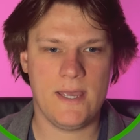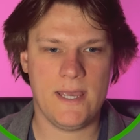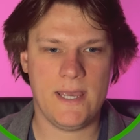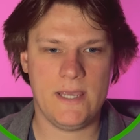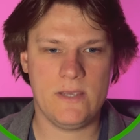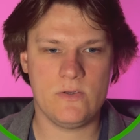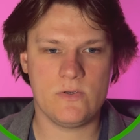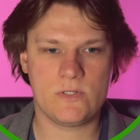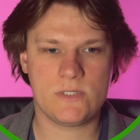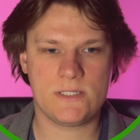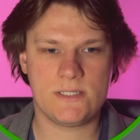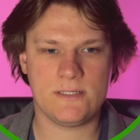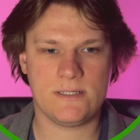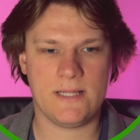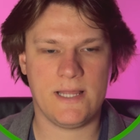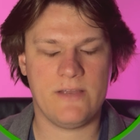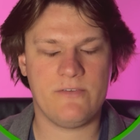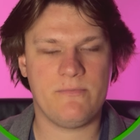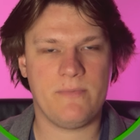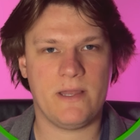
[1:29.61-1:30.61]
and you still
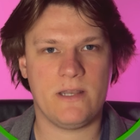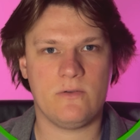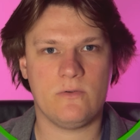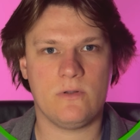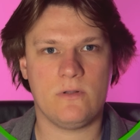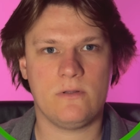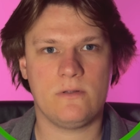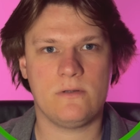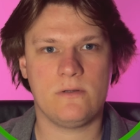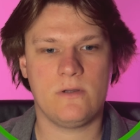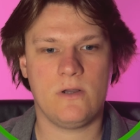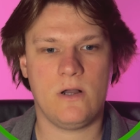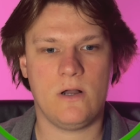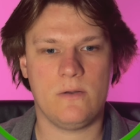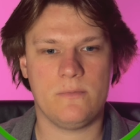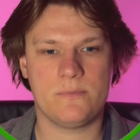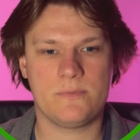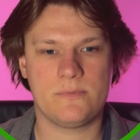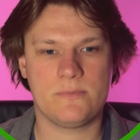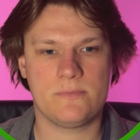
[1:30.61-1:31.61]
have manual
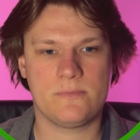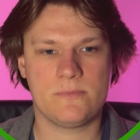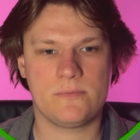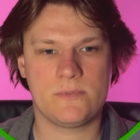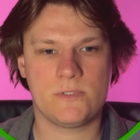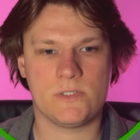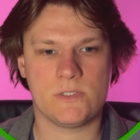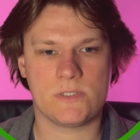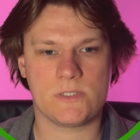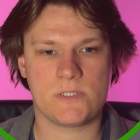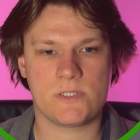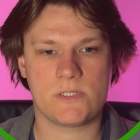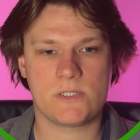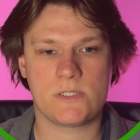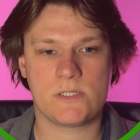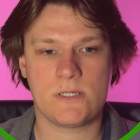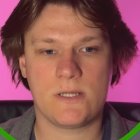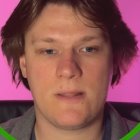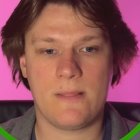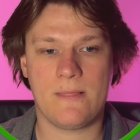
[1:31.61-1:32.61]
options.